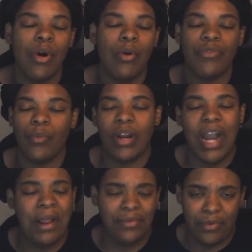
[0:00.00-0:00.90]
throat from what
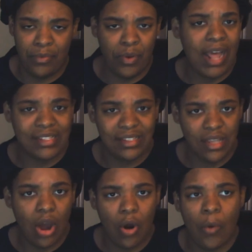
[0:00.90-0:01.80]
I
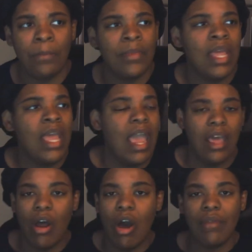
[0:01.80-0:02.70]
saw.
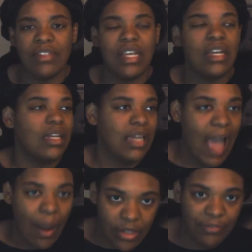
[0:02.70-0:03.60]
And all of a sudden, the
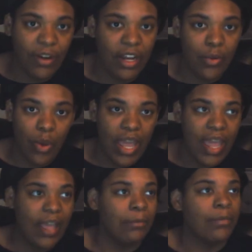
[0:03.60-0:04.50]
guy with the funny
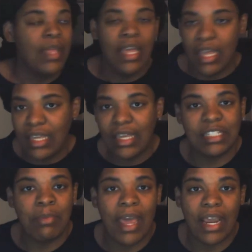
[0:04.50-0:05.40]
wig, he
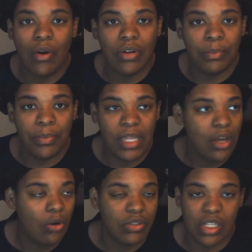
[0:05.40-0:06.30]
gets back on he
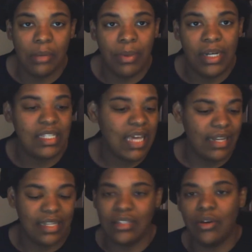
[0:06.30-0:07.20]
goes to the bus. He
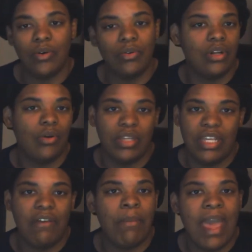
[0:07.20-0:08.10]
got this little, you know,
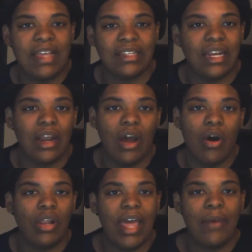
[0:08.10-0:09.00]
gift basket and
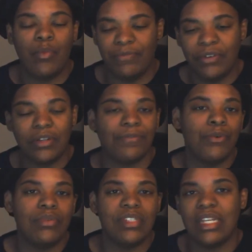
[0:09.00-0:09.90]
all that with full of
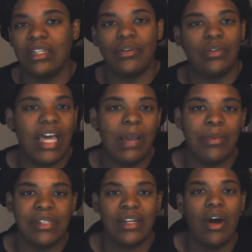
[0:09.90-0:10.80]
fruits and little
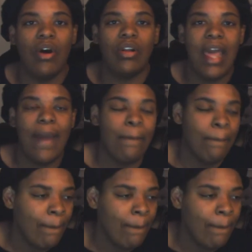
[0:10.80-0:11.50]
labels and all that.